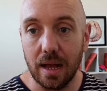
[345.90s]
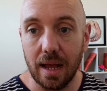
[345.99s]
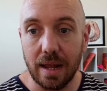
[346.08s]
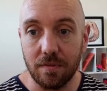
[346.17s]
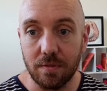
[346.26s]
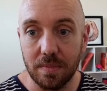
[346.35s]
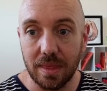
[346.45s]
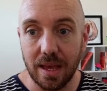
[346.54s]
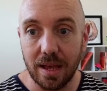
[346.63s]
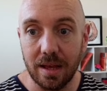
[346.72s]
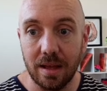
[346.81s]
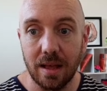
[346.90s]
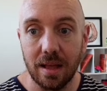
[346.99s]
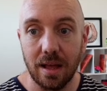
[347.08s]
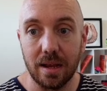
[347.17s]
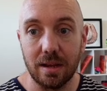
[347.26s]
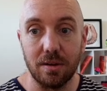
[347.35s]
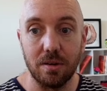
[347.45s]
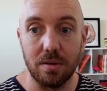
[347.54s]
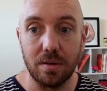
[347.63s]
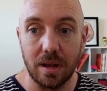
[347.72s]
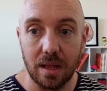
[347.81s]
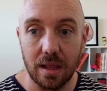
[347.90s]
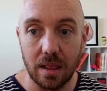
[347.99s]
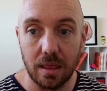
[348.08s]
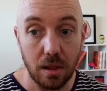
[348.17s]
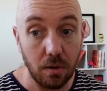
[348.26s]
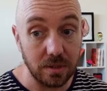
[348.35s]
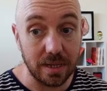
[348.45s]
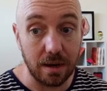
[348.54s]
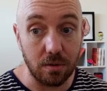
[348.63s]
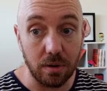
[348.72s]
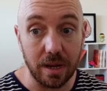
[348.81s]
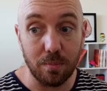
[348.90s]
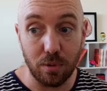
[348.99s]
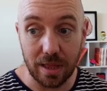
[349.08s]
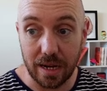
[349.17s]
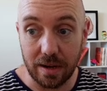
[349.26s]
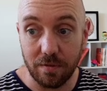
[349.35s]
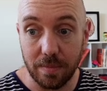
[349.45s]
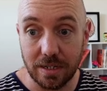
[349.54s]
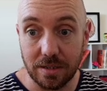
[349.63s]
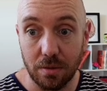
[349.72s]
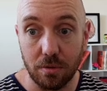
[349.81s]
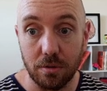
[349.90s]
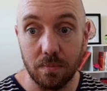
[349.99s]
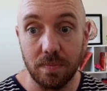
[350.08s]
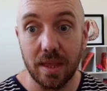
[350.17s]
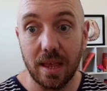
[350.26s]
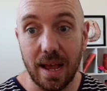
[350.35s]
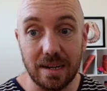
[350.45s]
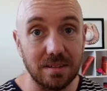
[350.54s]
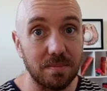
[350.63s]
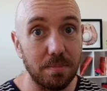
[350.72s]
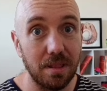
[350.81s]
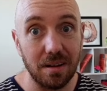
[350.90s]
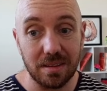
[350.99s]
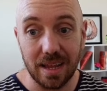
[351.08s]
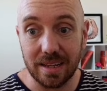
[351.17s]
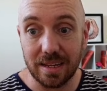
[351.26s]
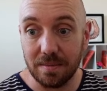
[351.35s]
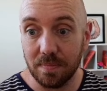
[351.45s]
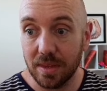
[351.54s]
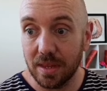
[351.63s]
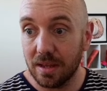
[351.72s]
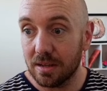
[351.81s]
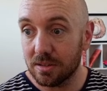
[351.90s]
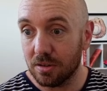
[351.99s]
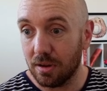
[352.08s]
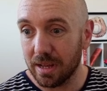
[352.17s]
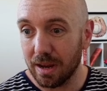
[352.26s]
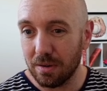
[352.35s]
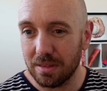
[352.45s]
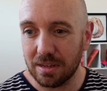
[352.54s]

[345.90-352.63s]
And from there, I can go lowest category and bring that information through and just plug that in. So I'll get rid of this